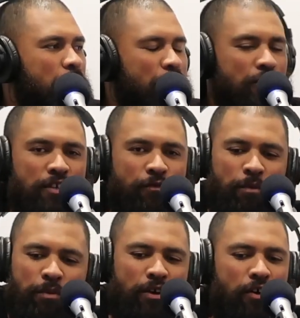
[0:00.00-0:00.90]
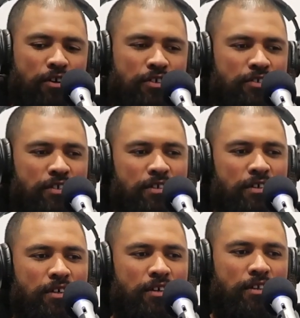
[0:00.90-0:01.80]
Because if we're being honest,
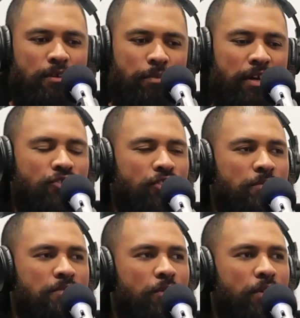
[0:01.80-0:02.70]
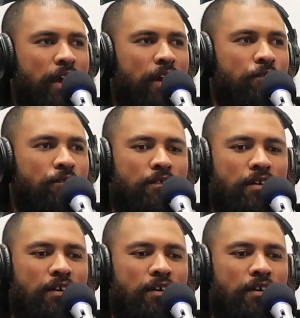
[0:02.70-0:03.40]
the big dreams that we have